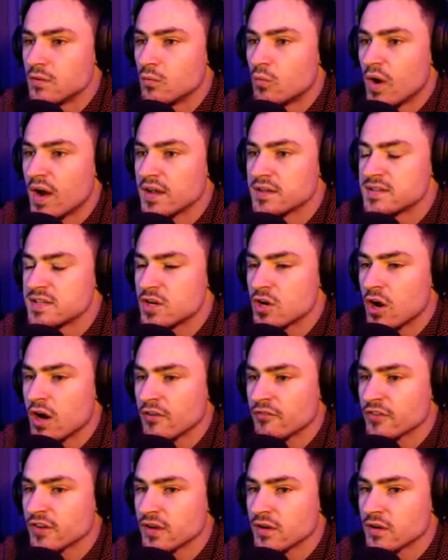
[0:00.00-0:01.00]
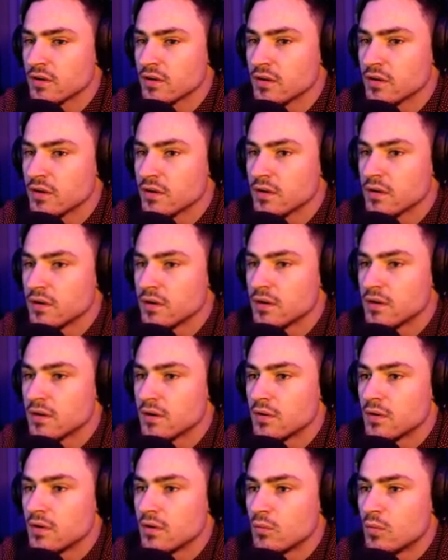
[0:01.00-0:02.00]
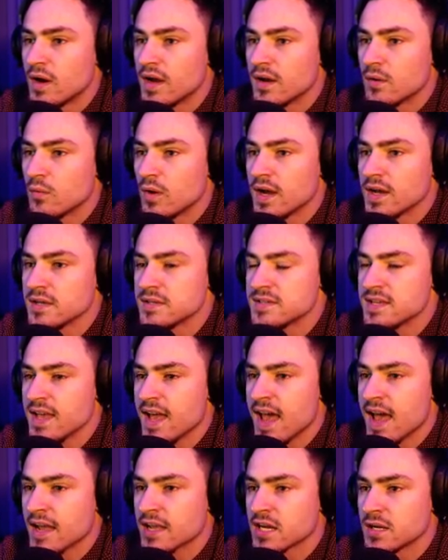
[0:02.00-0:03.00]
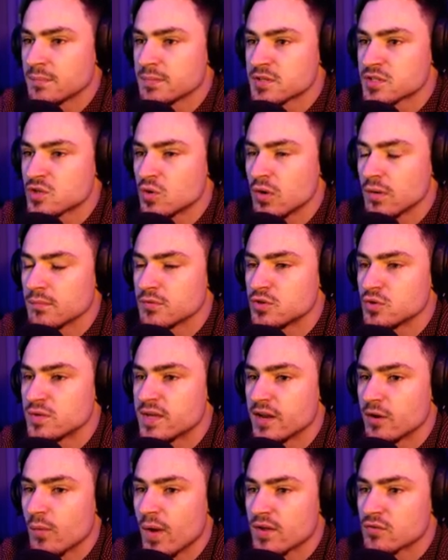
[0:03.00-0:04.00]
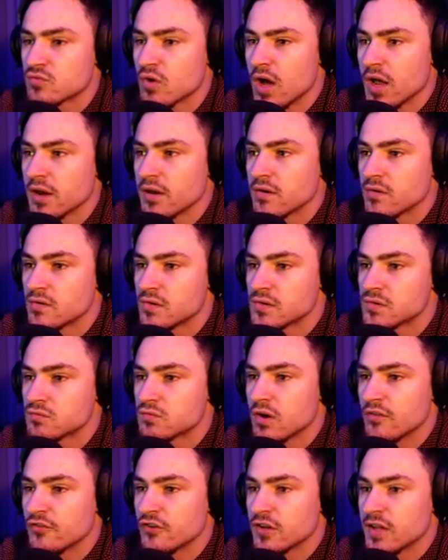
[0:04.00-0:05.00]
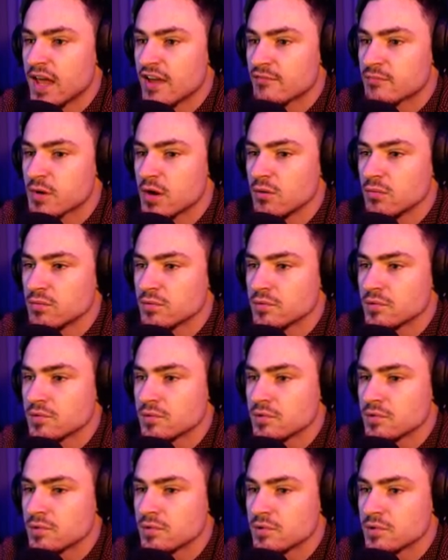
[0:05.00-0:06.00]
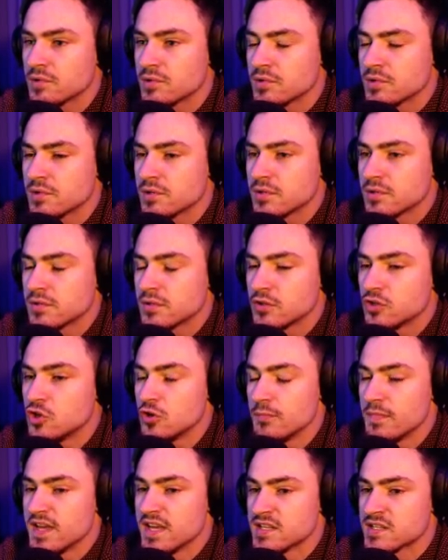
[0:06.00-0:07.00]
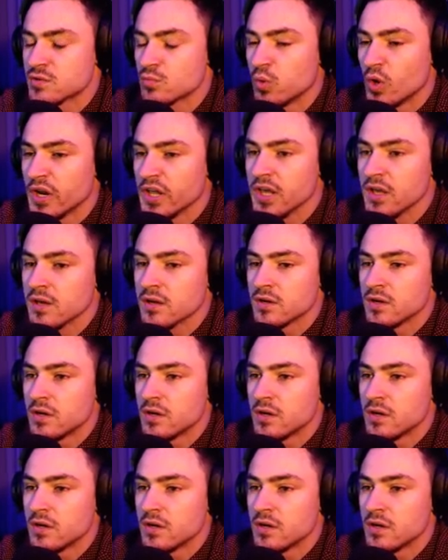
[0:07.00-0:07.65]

Why is he coughing? Why, why is he hacking up a storm? Dude, get away. Run. Run for your life, bro. You missed, Woody.